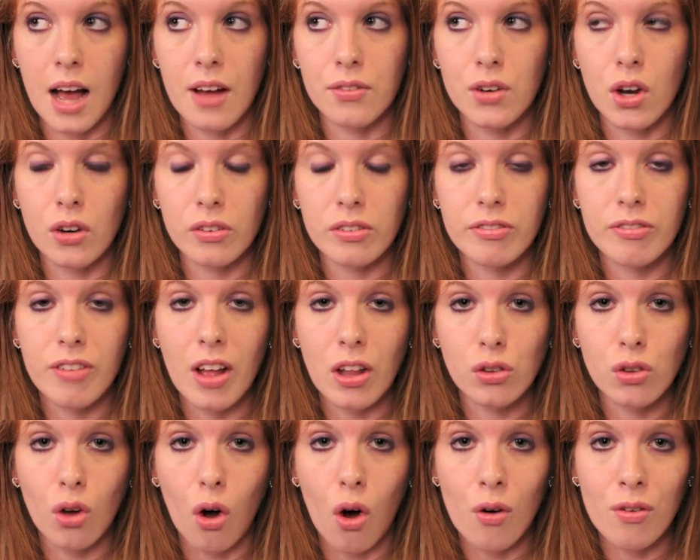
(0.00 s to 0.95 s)
I have not
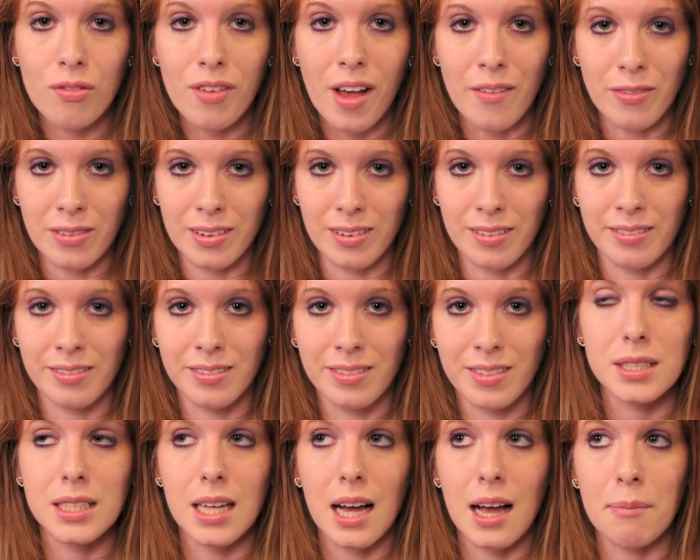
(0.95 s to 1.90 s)
felt of heaven,
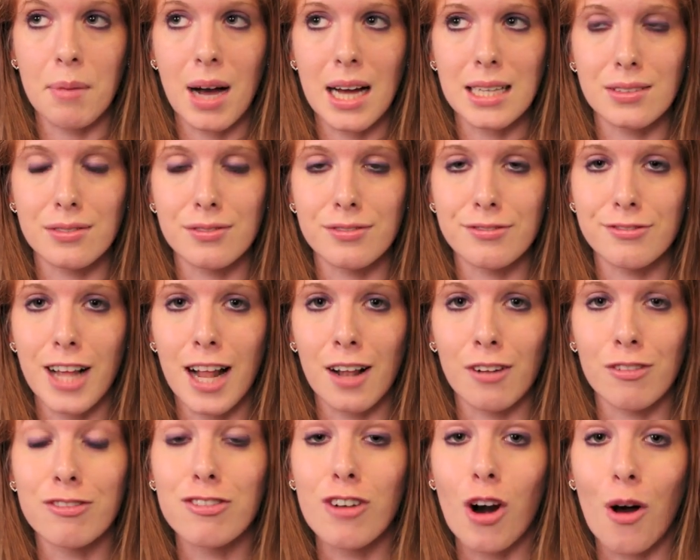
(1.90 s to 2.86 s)
but I might have
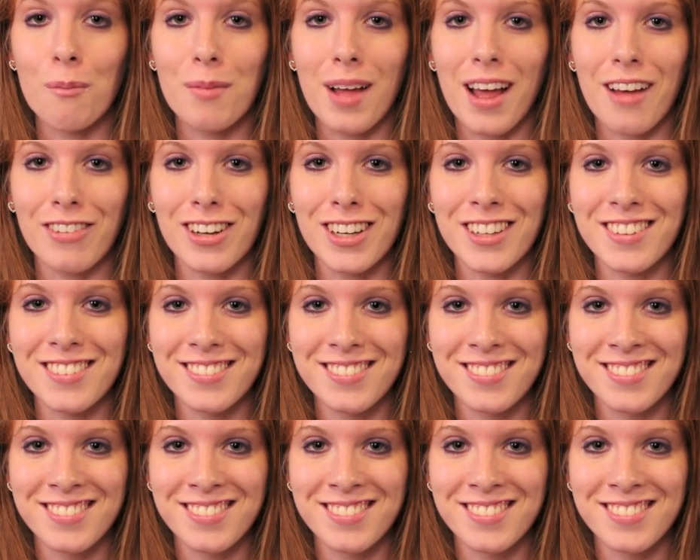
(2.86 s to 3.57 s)
fell from heaven.